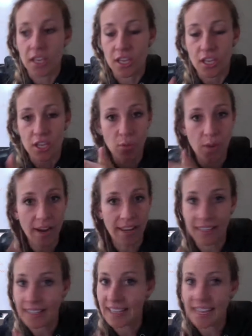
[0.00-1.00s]
you want
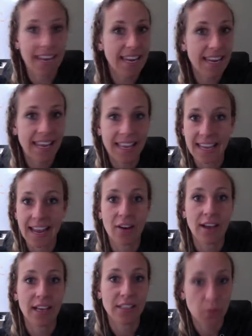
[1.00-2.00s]
to get in and get out
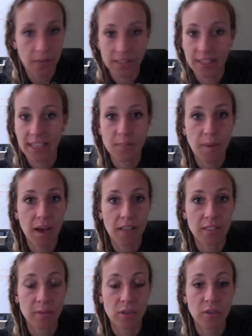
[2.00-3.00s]
as quickly as
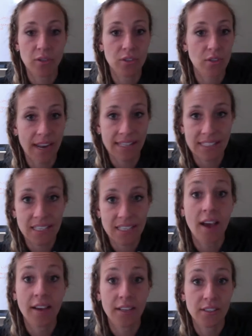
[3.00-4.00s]
possible so that it's
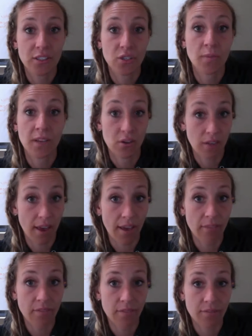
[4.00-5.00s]
not consuming your
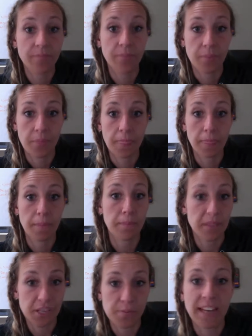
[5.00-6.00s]
life.
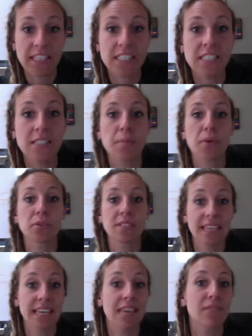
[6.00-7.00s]
Beachbody's supposed to
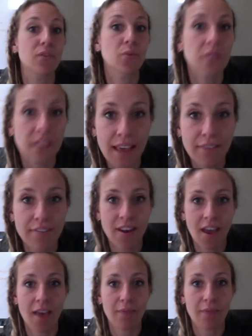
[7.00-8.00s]
give you a life,
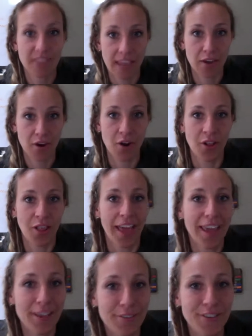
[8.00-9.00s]
not take your
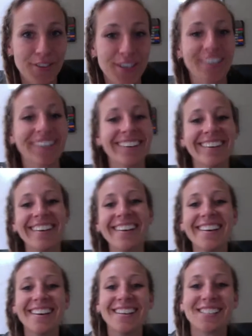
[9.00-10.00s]
life.
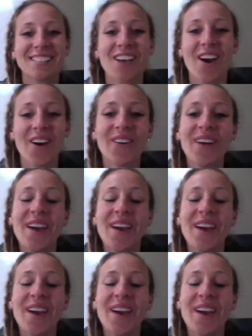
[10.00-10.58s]
So